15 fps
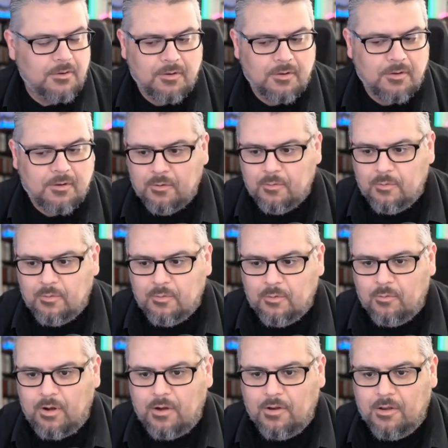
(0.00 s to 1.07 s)
Well,
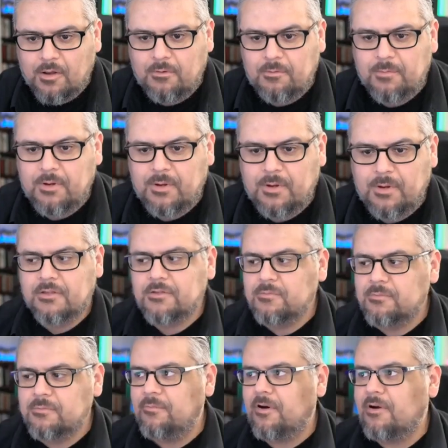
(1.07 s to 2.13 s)
welcome everybody. I'll do my
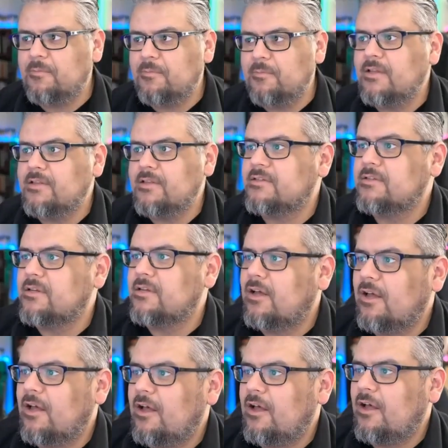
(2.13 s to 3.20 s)
very best. I
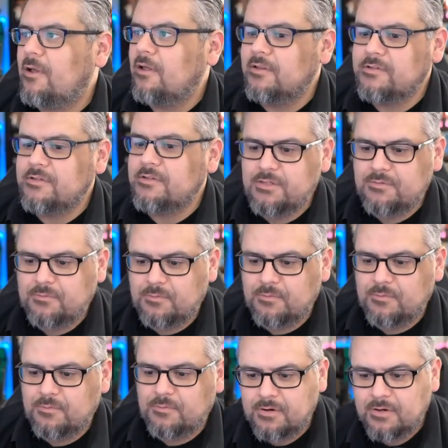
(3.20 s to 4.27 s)
apologize for
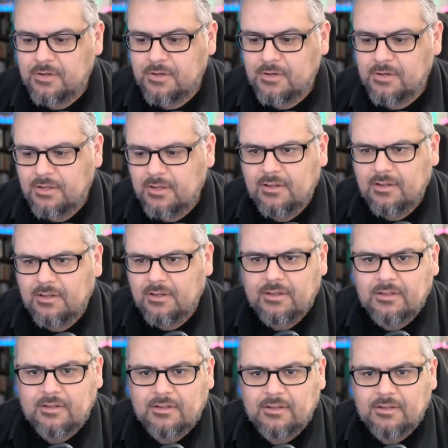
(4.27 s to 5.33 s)
the
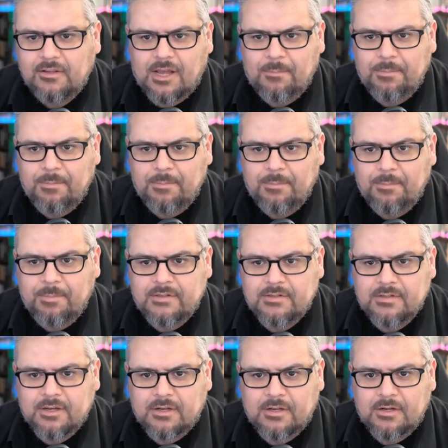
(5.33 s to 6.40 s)
choppiness. It's kind of
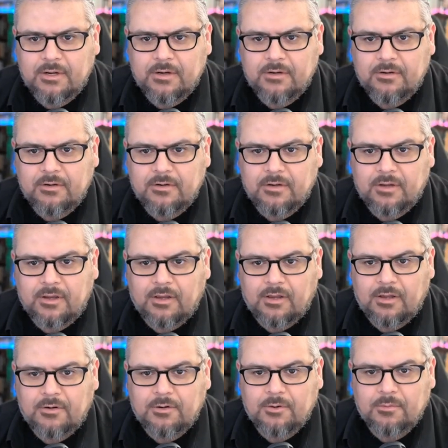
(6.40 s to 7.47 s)
weird. I don't know
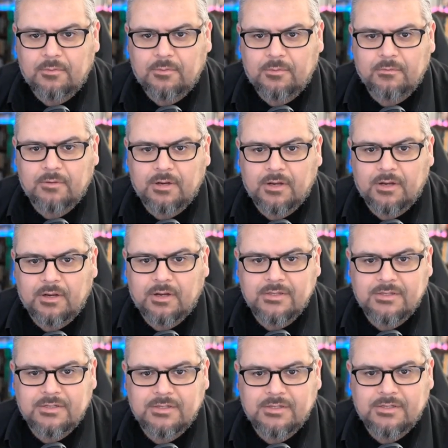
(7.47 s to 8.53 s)
what causes
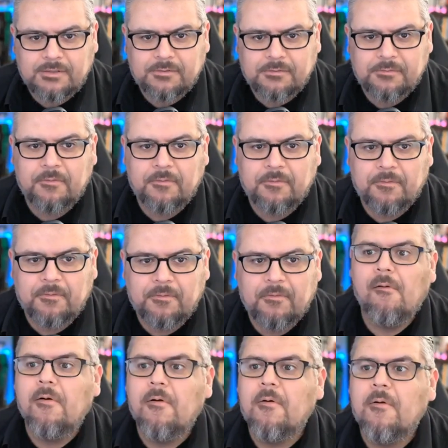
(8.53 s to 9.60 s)
it,
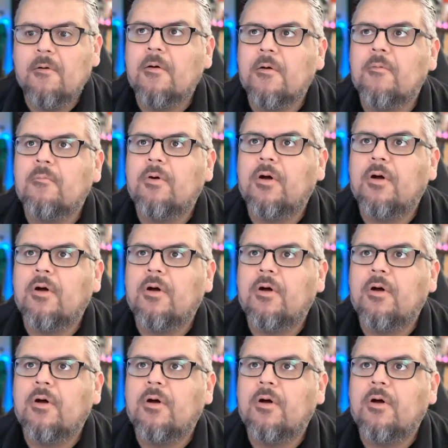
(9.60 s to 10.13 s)
but